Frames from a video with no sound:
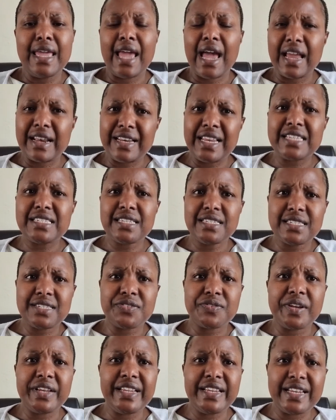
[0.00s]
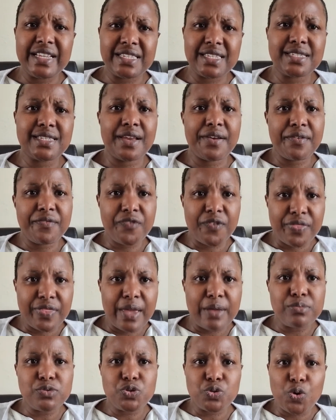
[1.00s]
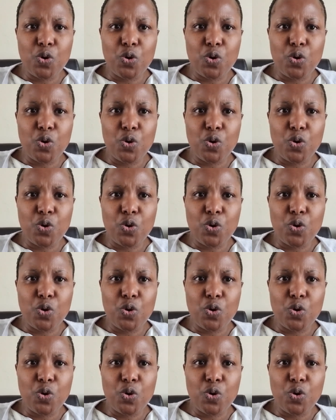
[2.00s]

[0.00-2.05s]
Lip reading: it's really necessary for them to